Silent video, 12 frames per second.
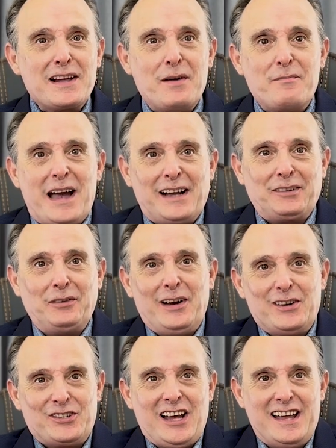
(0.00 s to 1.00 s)
Welcome back to
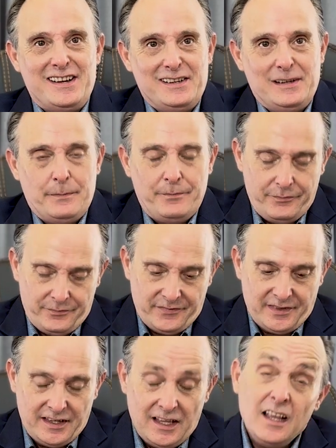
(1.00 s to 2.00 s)
our
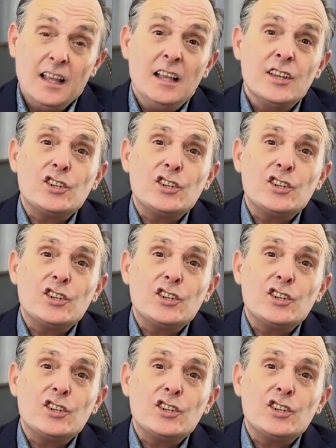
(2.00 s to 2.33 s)
channel.